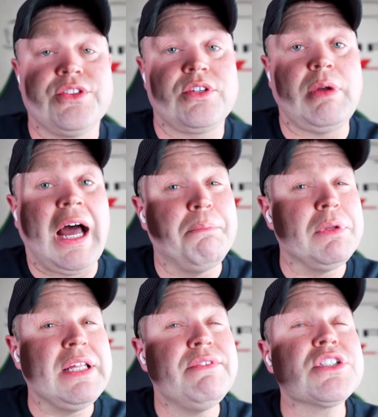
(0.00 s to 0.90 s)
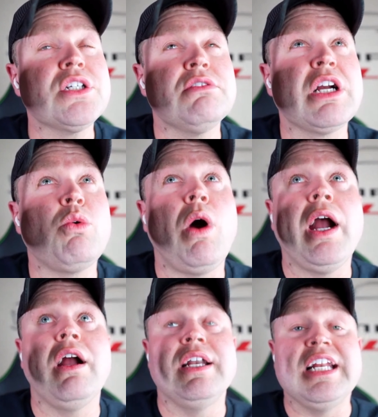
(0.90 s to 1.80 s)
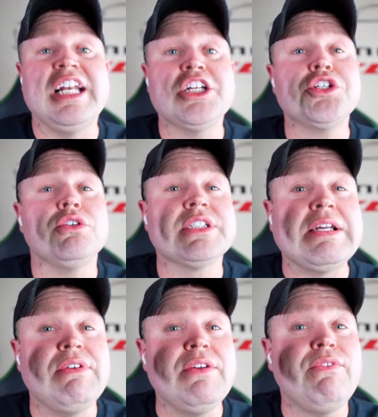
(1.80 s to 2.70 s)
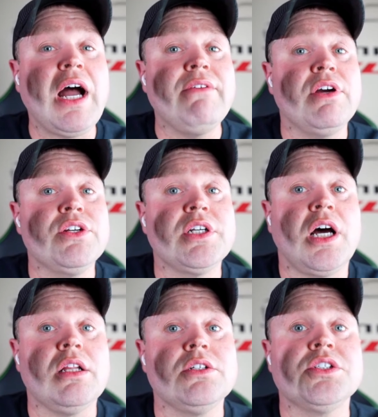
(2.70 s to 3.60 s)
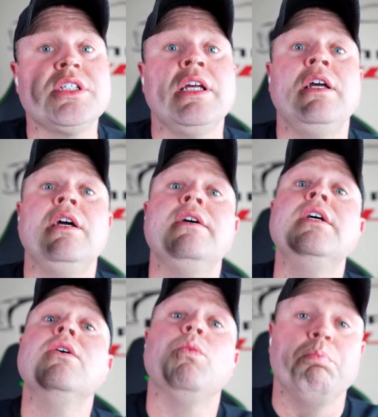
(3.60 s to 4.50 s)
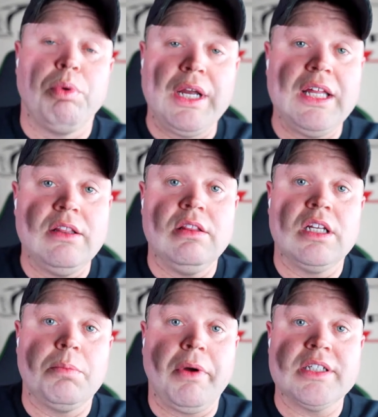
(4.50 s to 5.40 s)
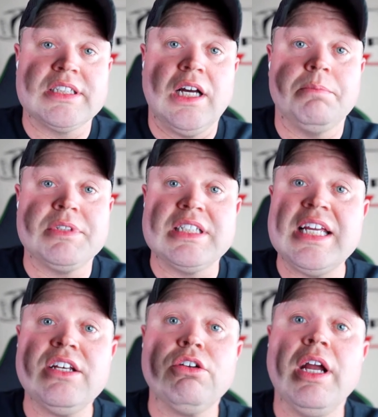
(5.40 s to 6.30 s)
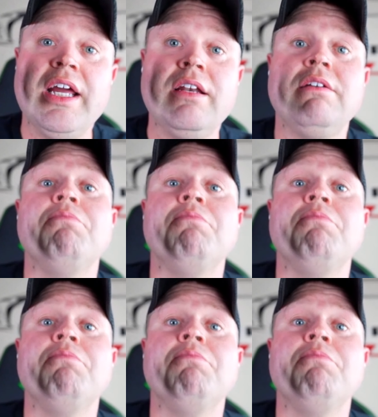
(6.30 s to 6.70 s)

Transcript: I believe it's going to require an additional seventy five hundred dollars, bringing the deposit up to ten grand